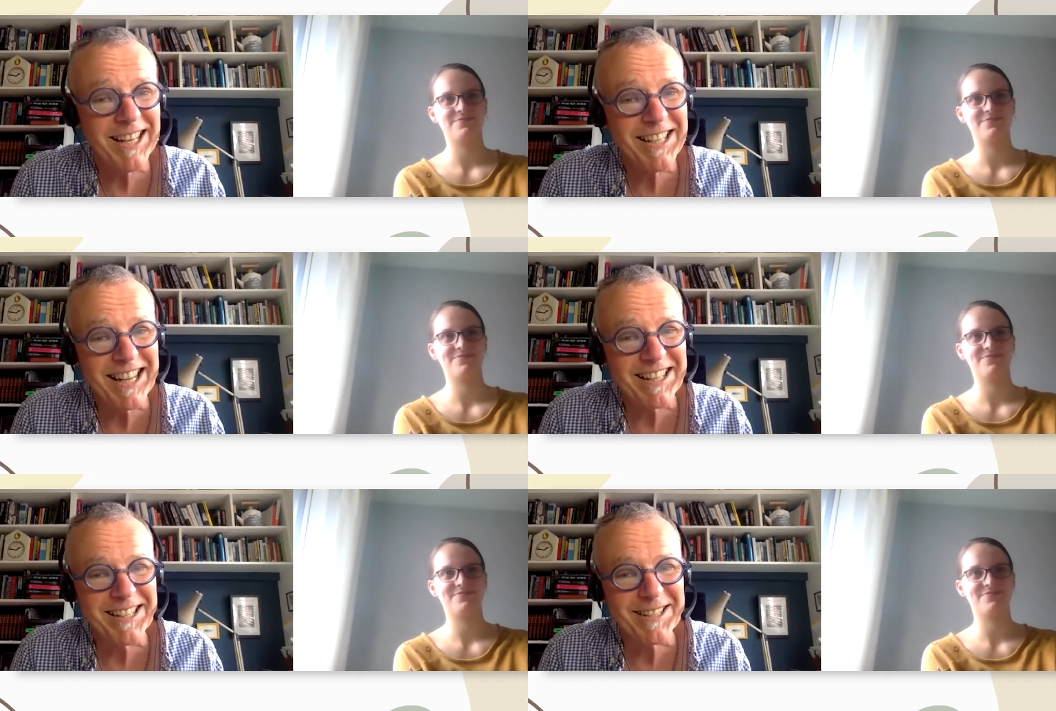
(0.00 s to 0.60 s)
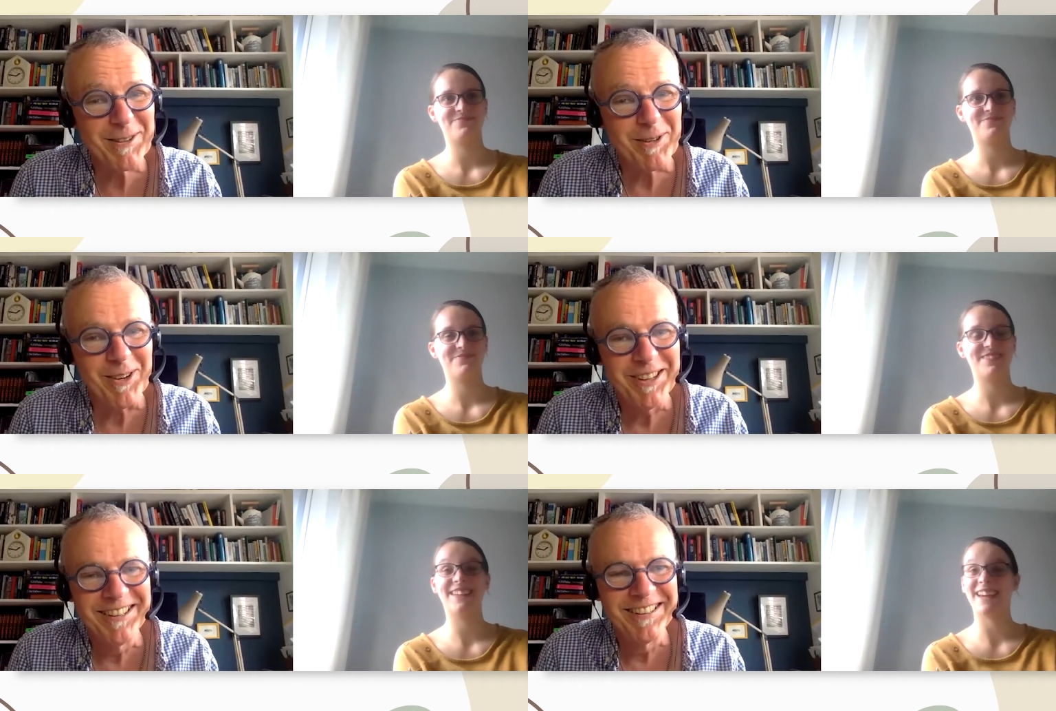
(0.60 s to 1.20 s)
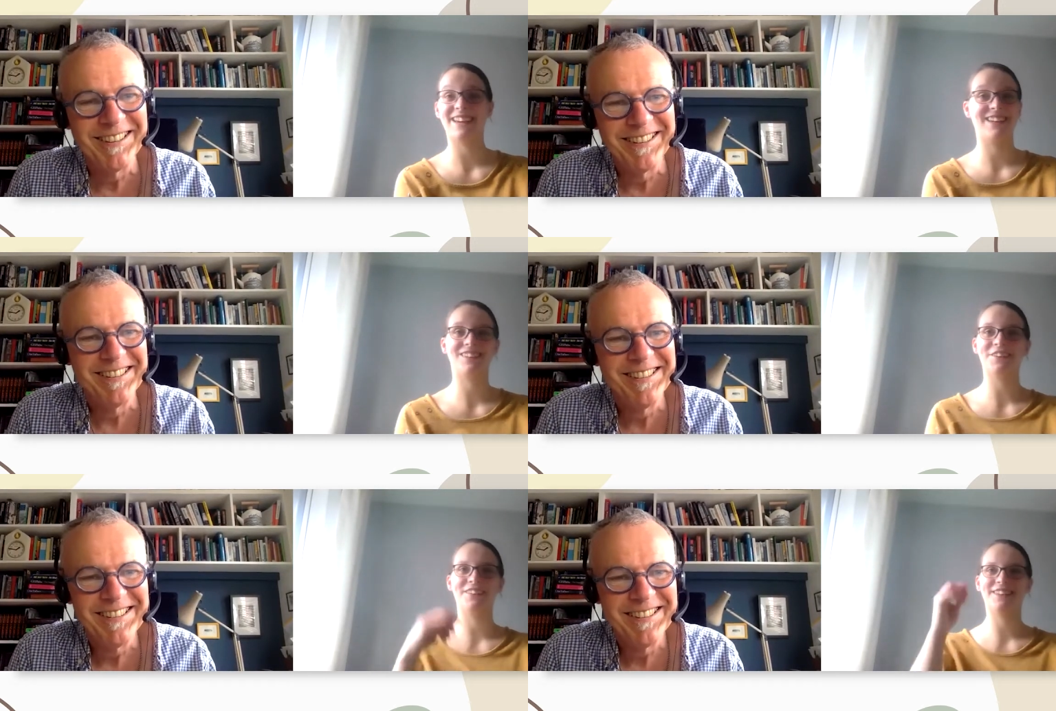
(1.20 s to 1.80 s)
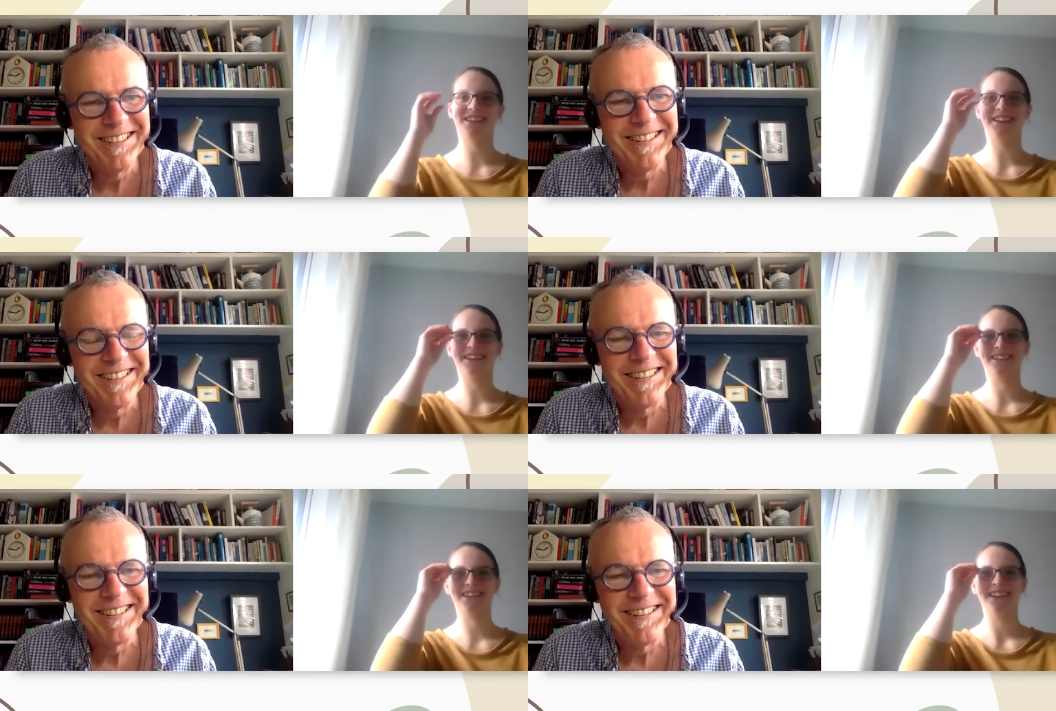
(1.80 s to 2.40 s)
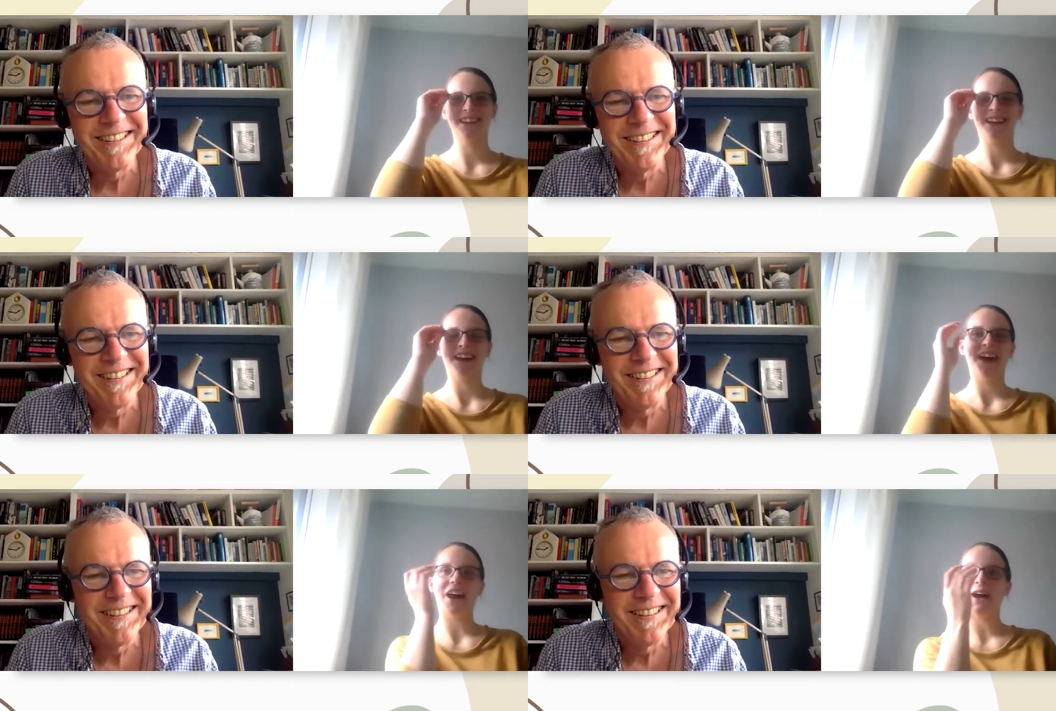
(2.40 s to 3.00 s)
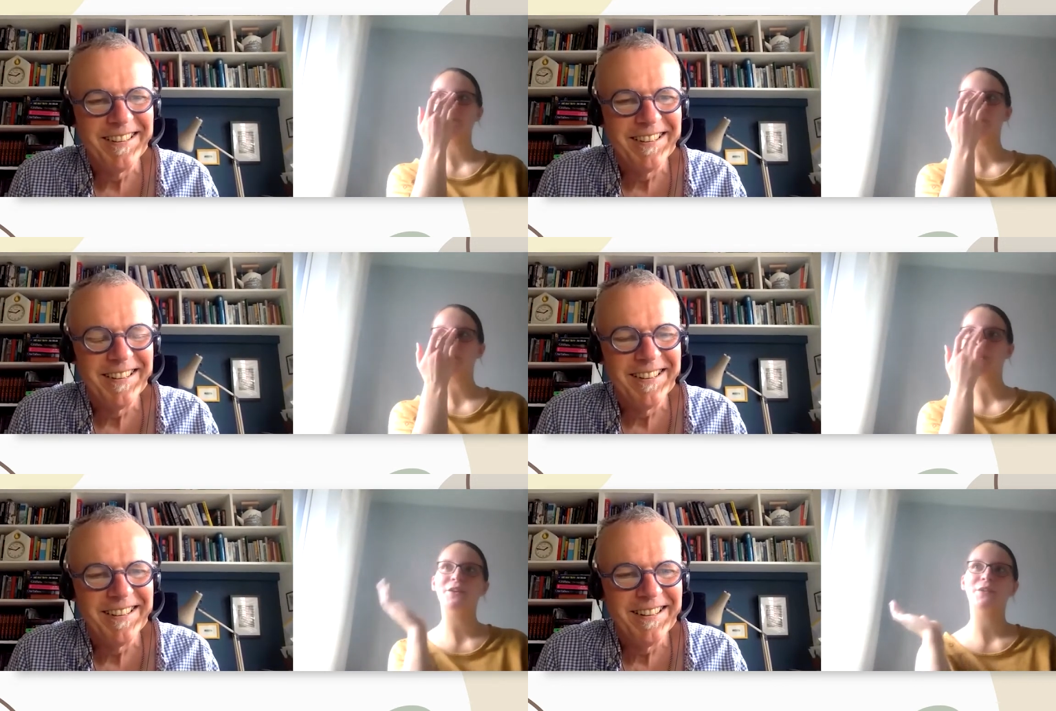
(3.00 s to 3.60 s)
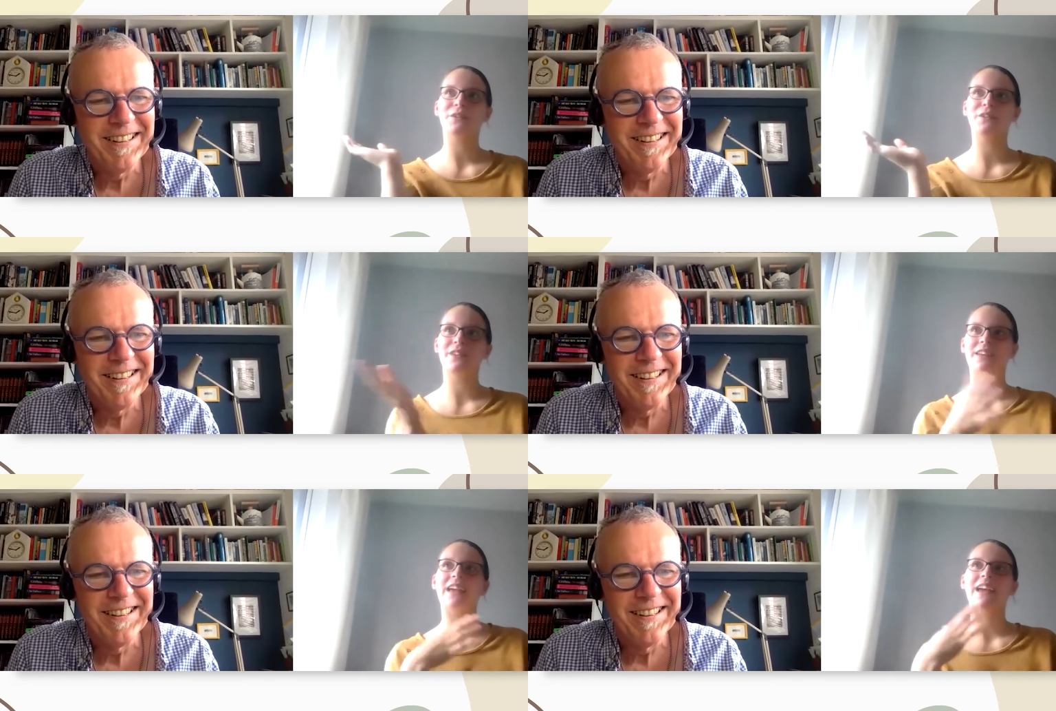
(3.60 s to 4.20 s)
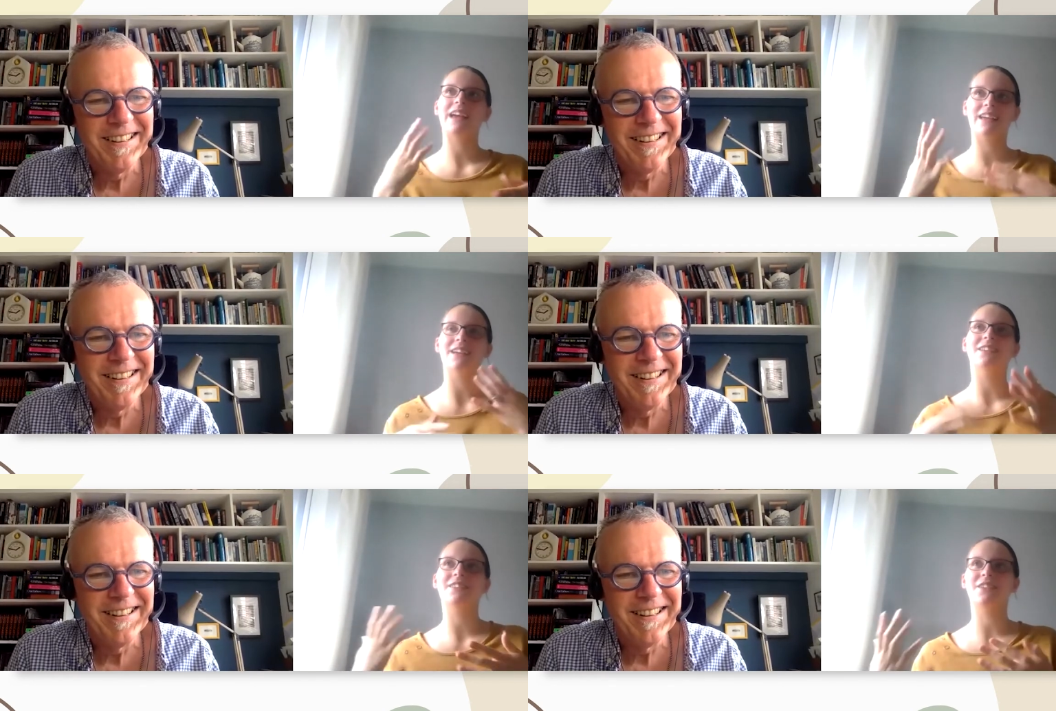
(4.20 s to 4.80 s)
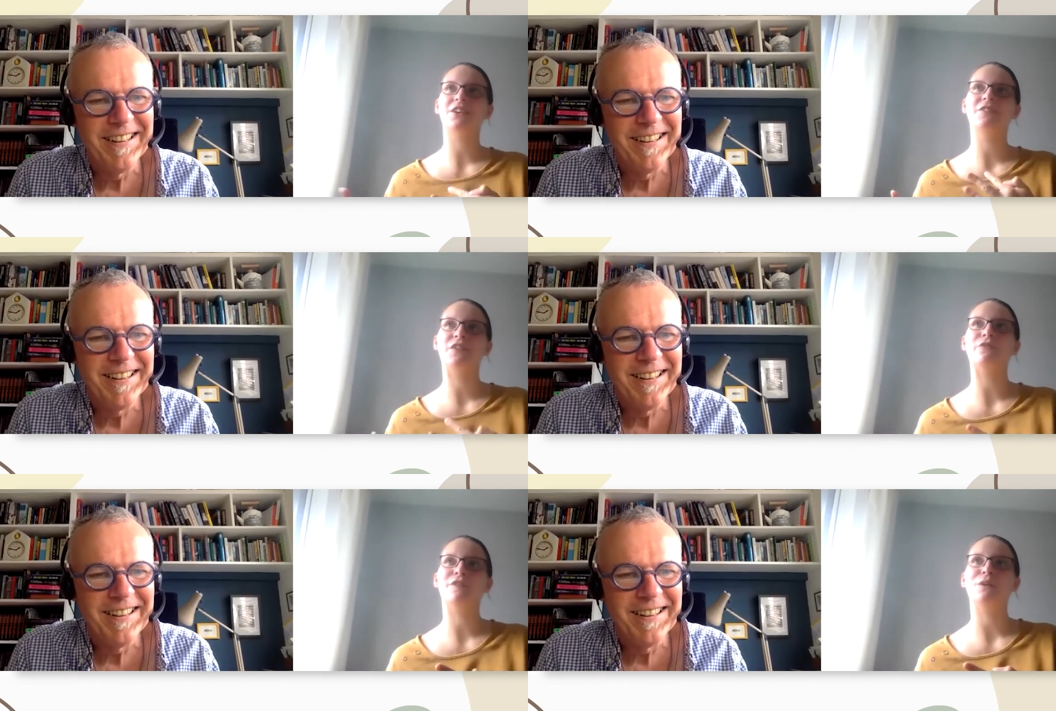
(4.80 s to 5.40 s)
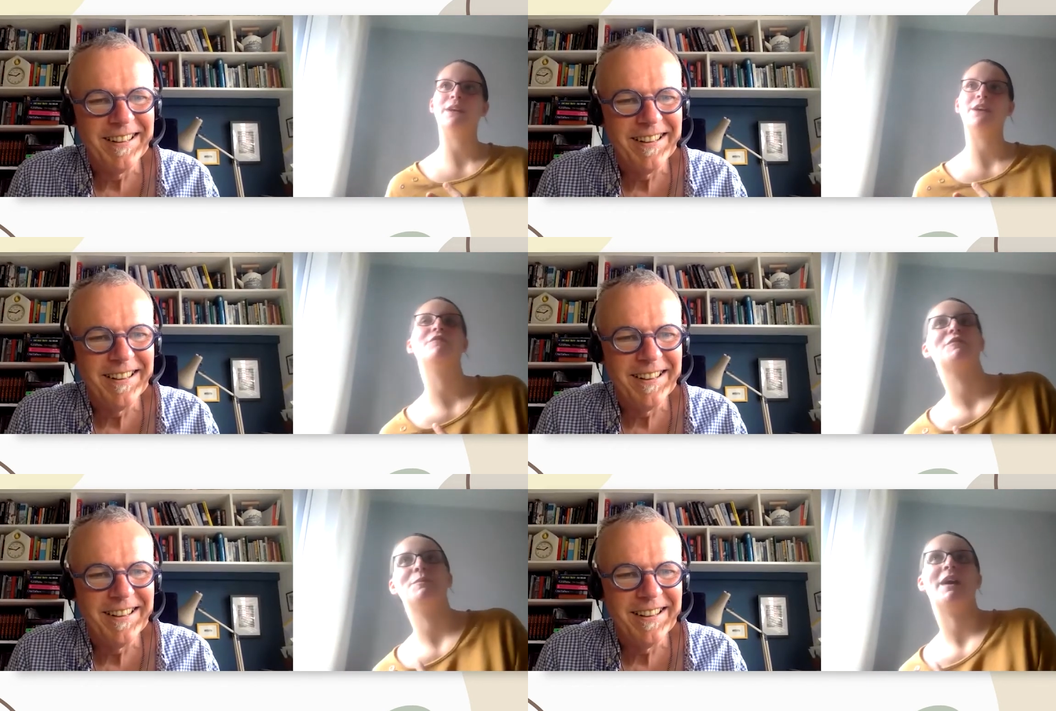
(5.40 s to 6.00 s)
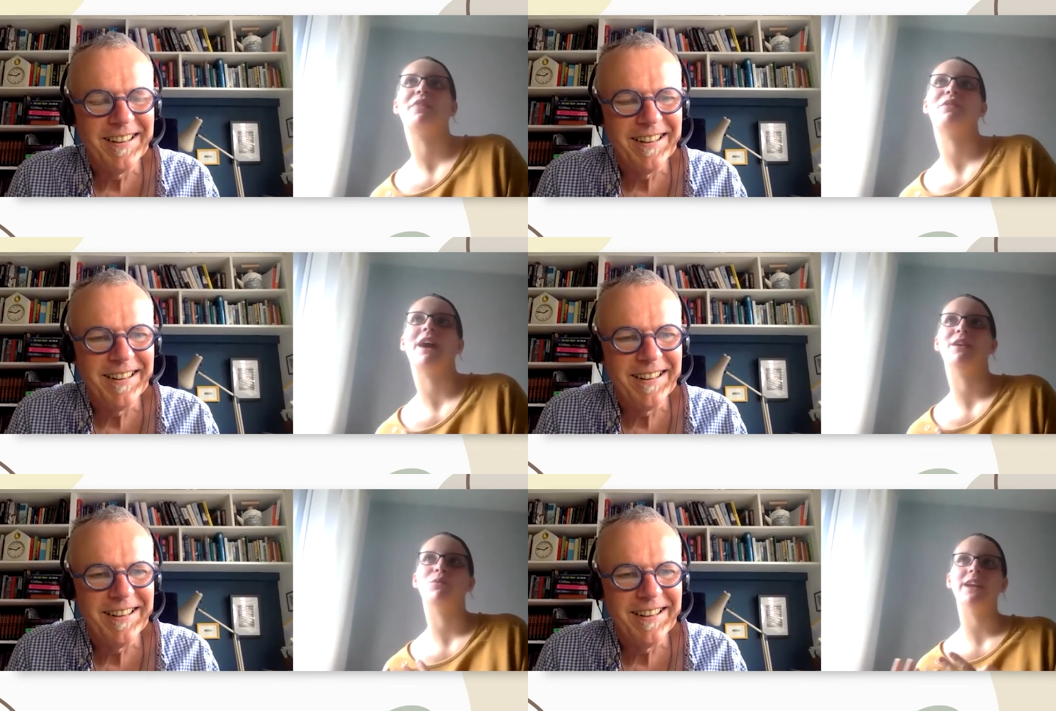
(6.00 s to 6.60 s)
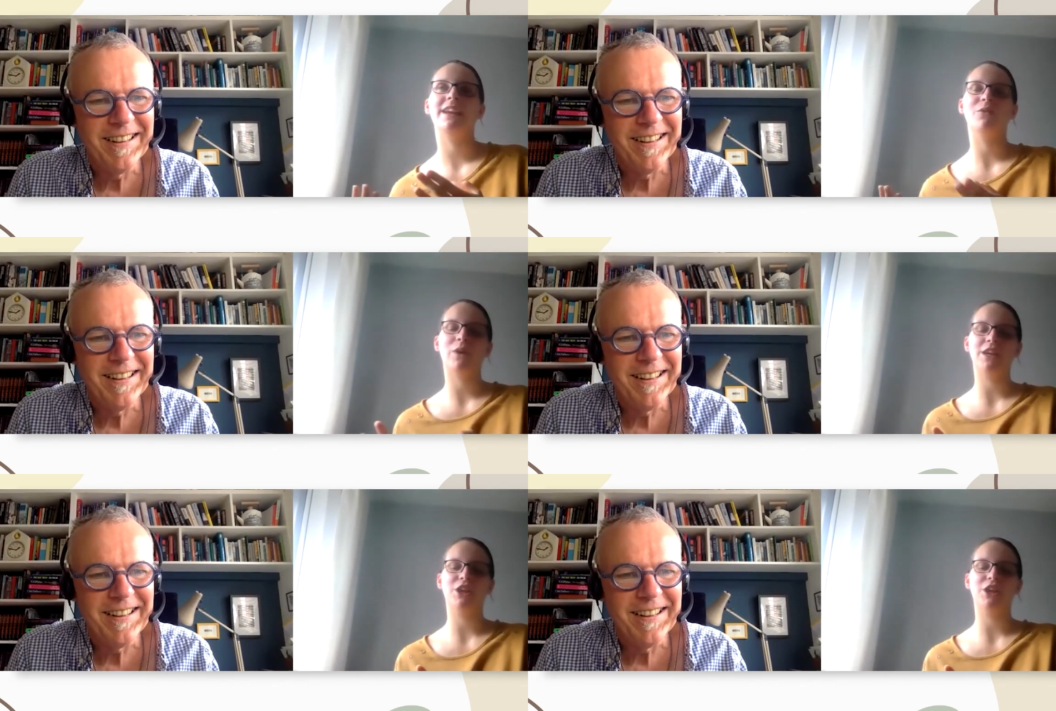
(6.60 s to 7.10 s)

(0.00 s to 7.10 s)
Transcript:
Speaker 1: any sense at all?
Speaker 2: Yeah, it totally does. Um, so sort of following on from that thread, when it